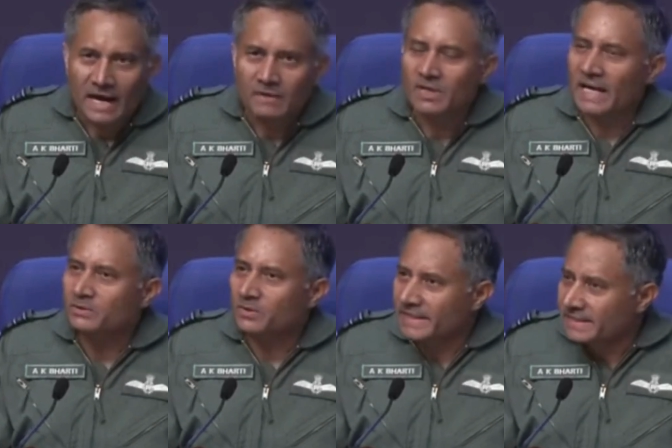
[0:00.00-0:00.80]
I would like
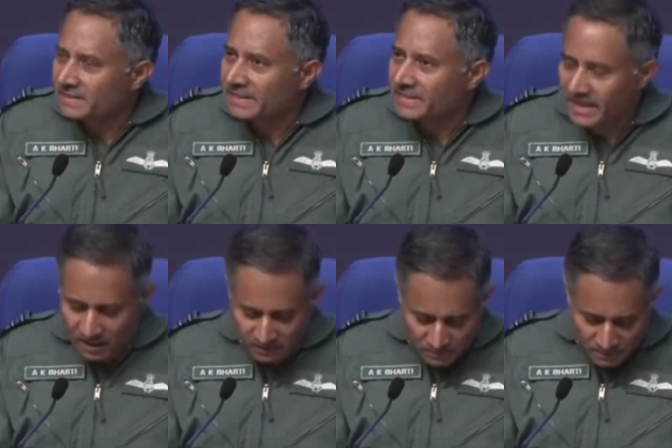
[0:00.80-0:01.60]
to reiterate here
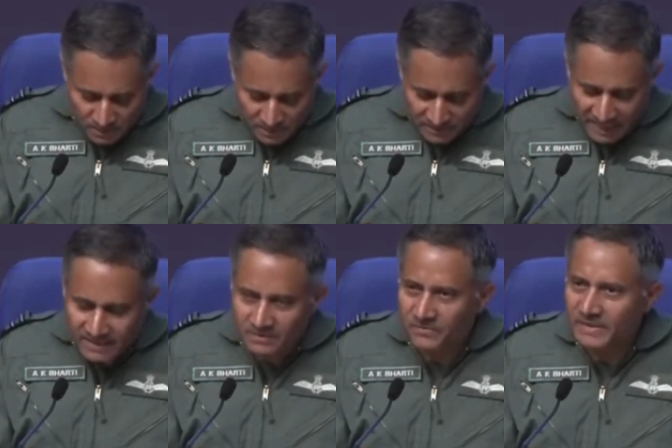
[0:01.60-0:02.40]

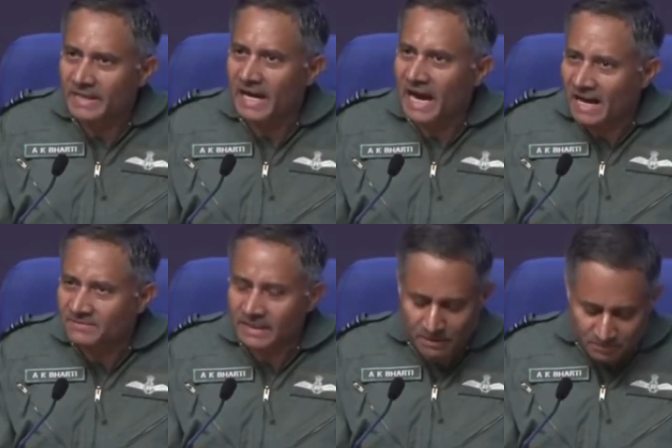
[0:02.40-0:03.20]
that we
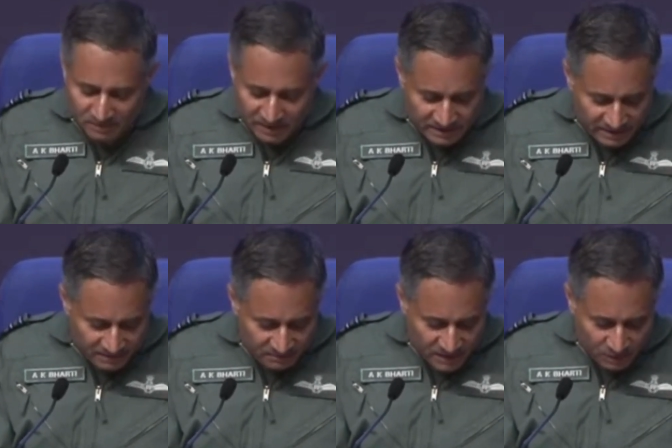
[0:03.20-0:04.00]
have the
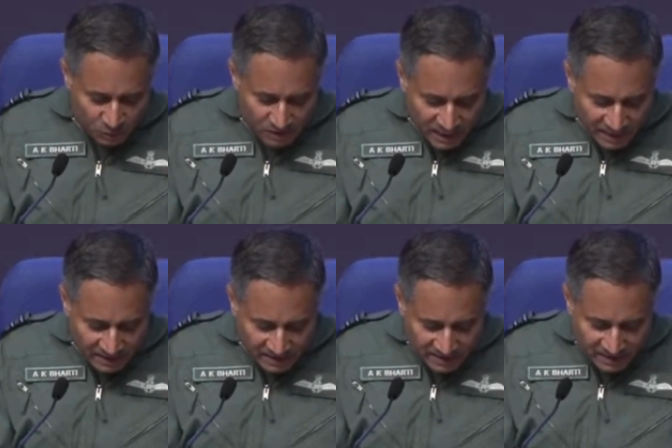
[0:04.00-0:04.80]
capability to
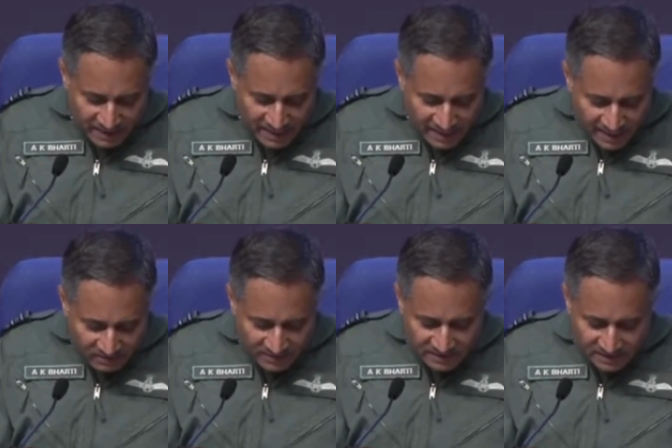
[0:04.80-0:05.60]
target
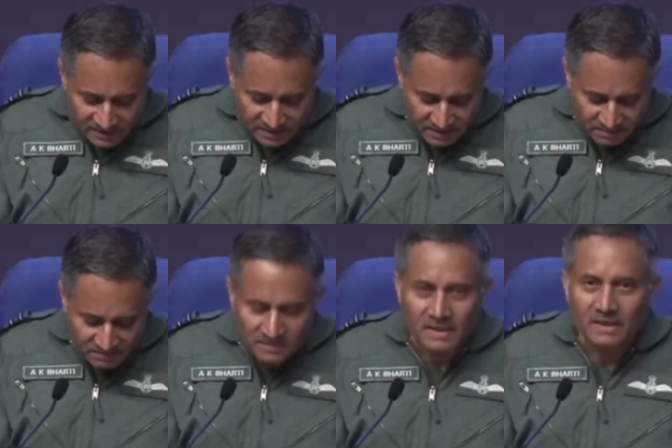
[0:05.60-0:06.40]
every
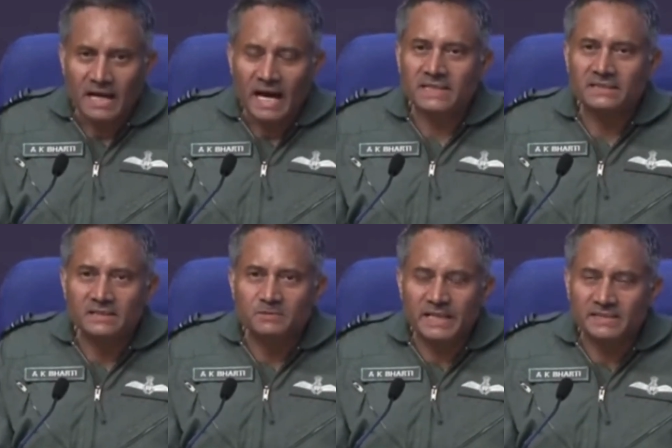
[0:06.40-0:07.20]
system at
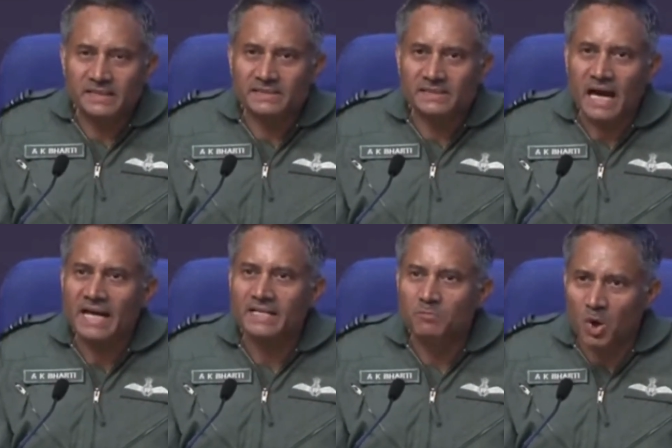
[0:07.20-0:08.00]
these bases
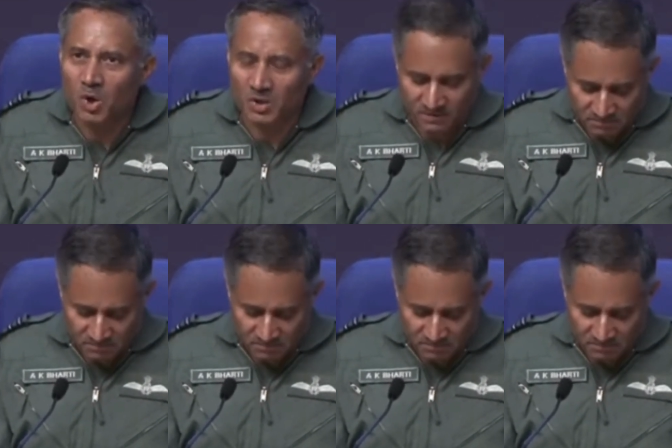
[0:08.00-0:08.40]
and more.